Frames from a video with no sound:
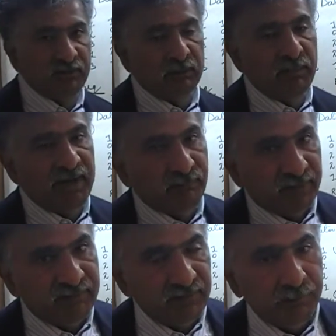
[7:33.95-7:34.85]
our math
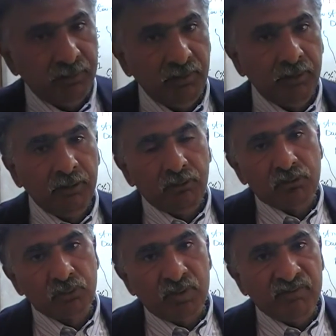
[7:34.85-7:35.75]
very simple, because
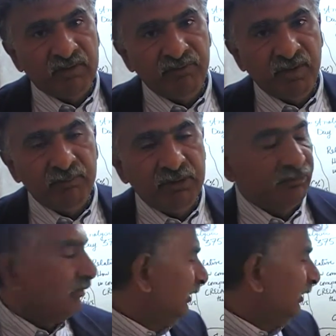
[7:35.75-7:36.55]
25 families